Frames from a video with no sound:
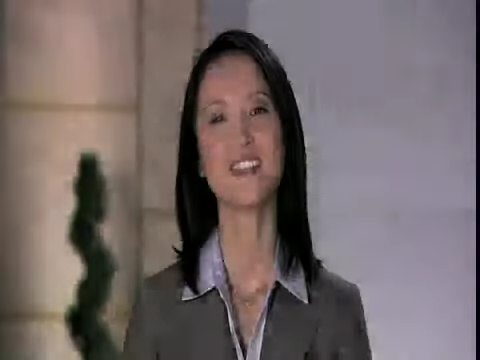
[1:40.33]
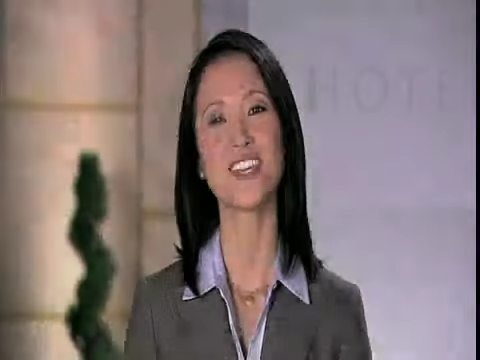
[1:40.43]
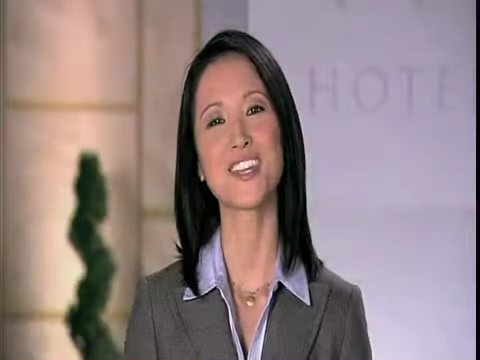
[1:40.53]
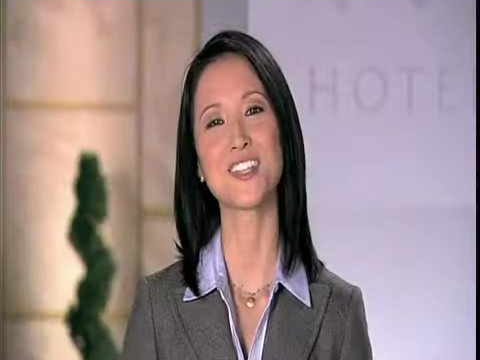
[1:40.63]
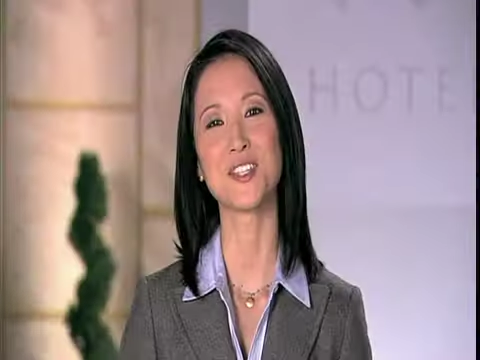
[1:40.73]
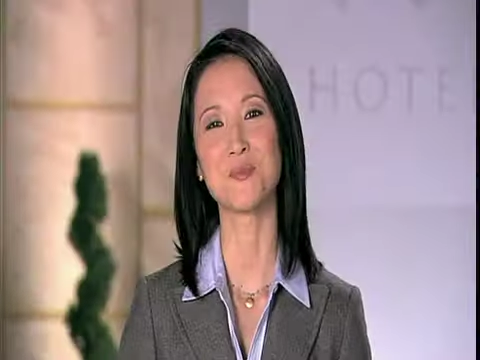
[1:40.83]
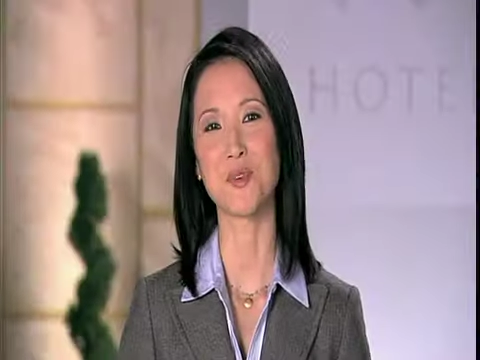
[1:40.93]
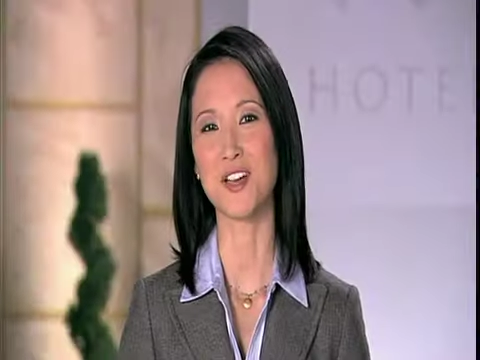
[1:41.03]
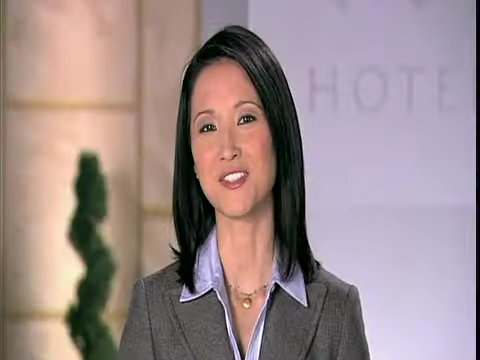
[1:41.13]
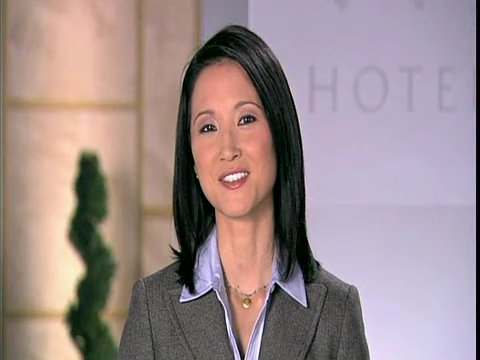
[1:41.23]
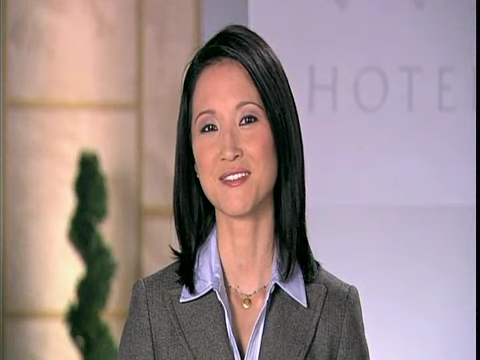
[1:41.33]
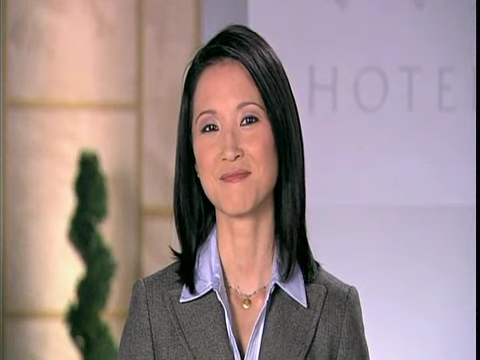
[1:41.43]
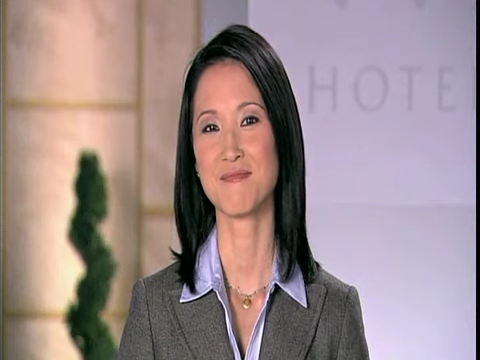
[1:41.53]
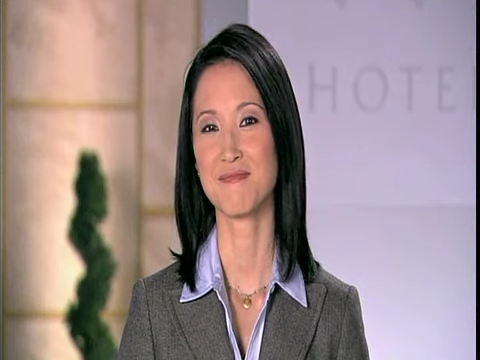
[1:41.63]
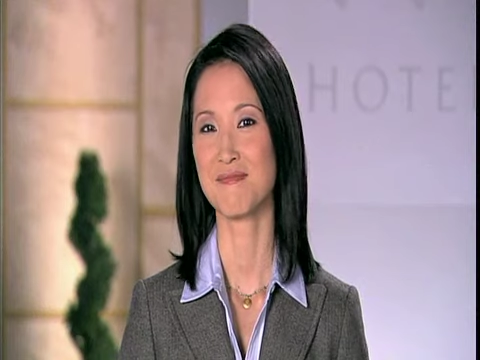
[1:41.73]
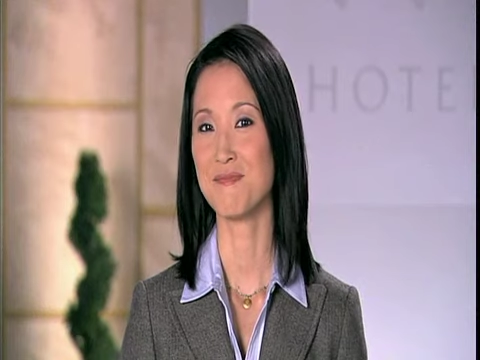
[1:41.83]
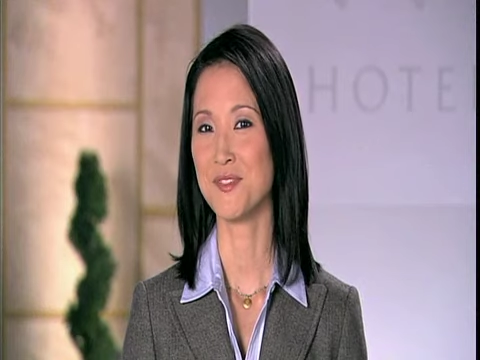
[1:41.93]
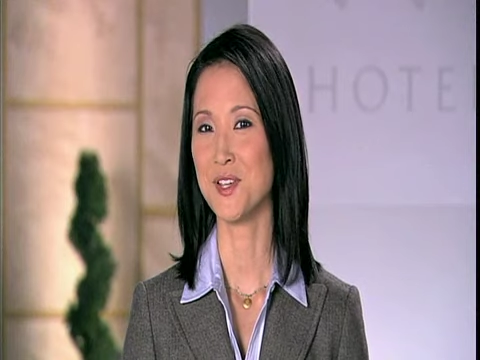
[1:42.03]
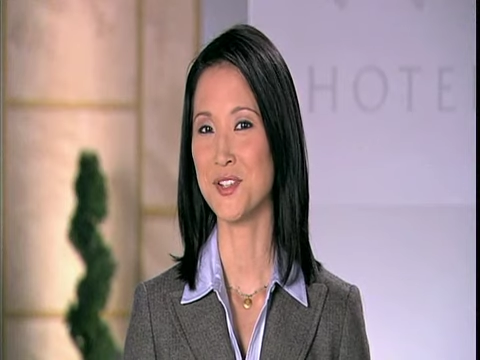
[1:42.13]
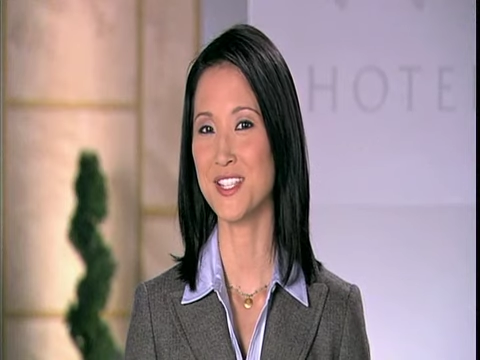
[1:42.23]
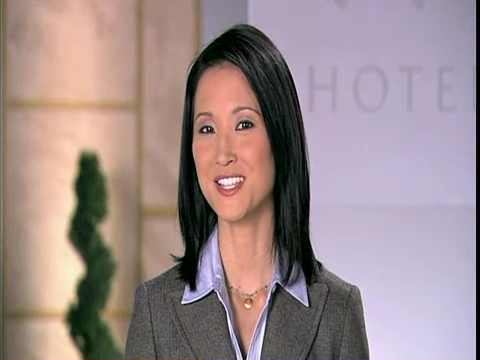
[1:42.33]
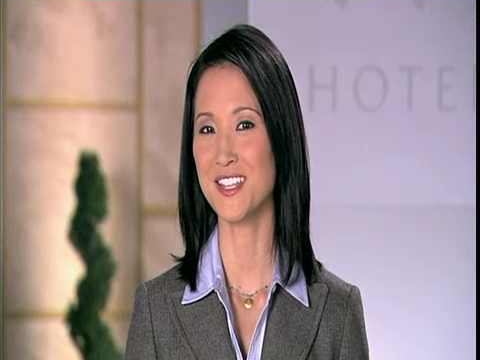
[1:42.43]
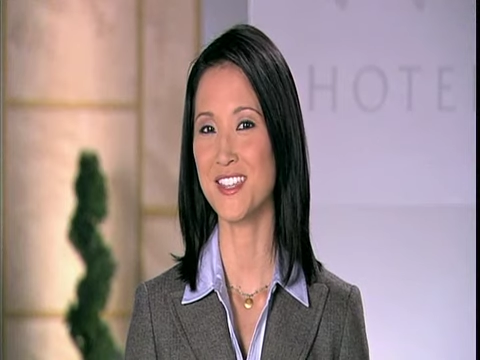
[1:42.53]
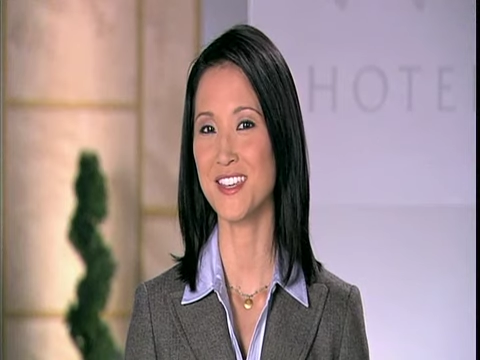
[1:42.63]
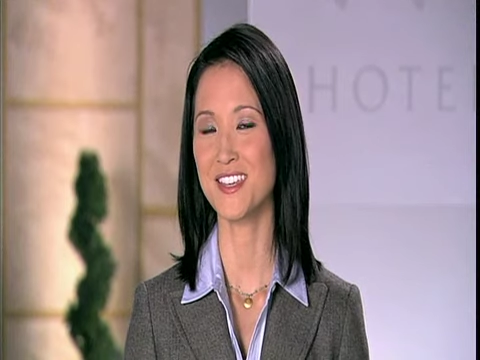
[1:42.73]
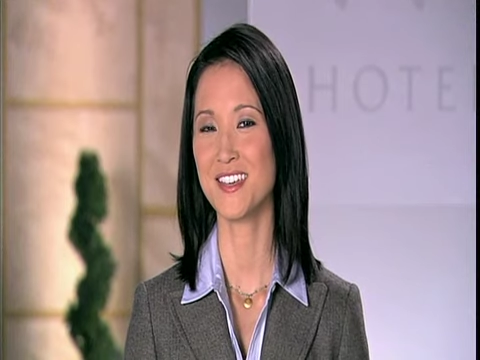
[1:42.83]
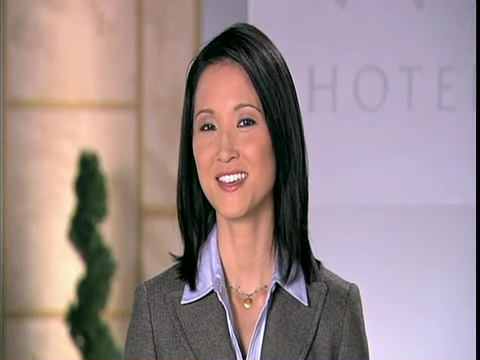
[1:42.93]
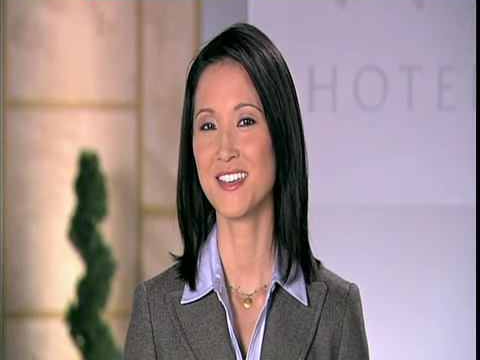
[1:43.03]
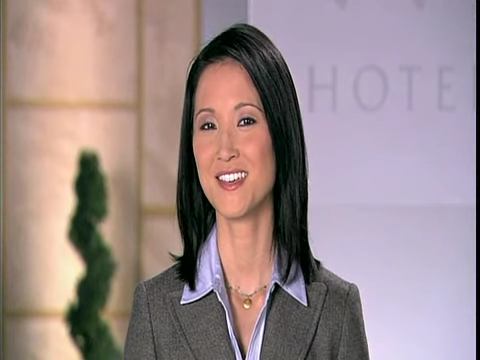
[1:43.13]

Take a deep breath. Notice anything?